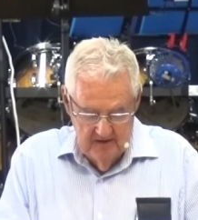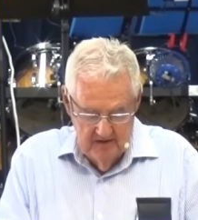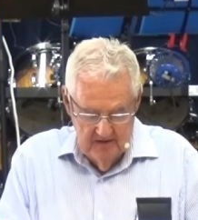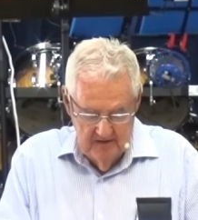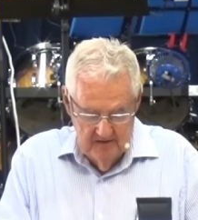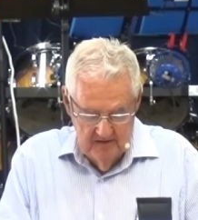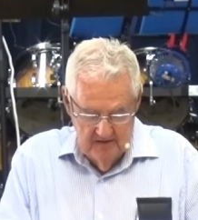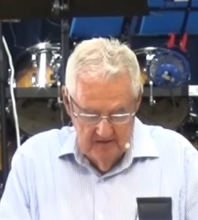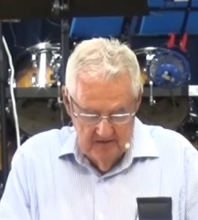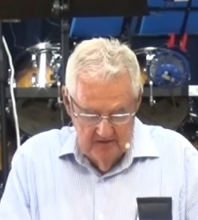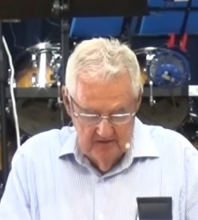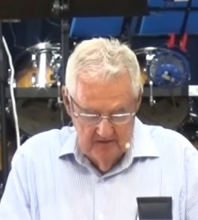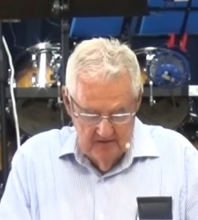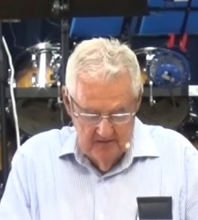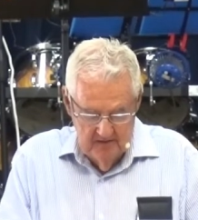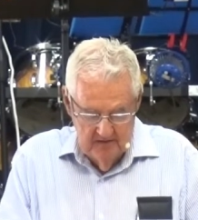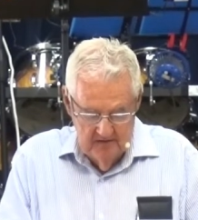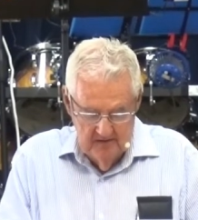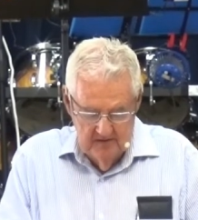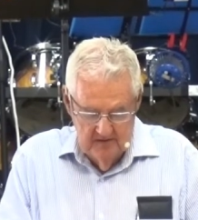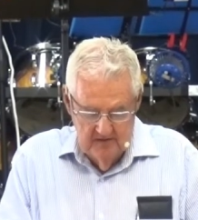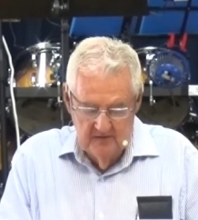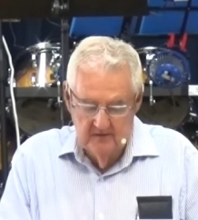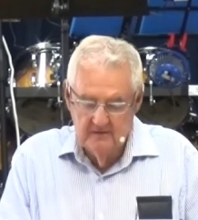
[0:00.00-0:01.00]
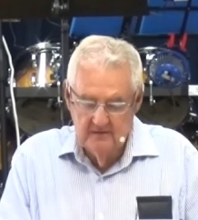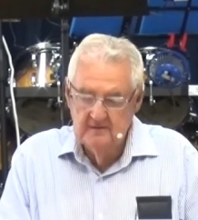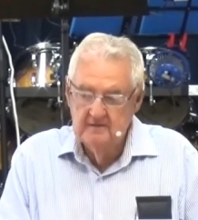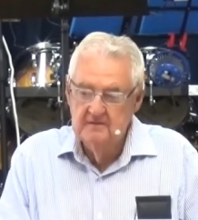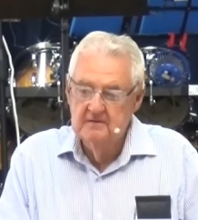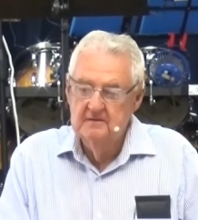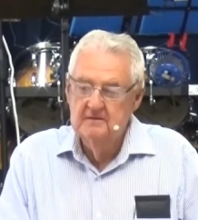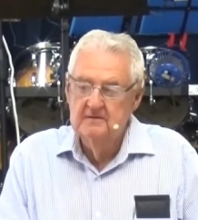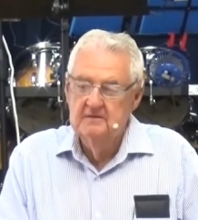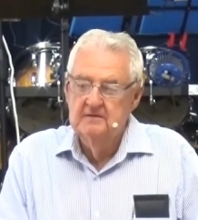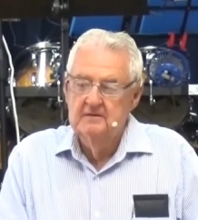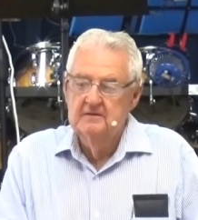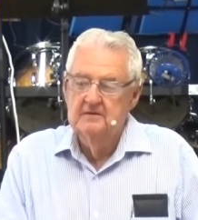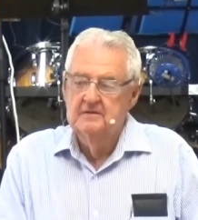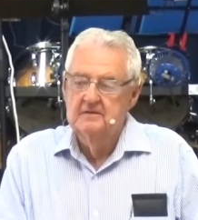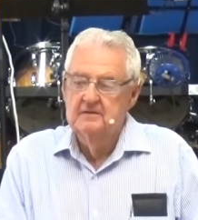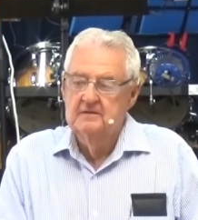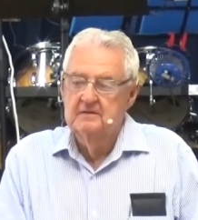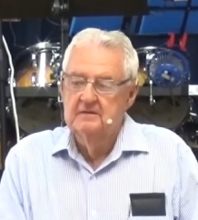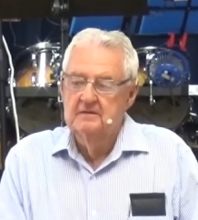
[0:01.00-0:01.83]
(no one is talking)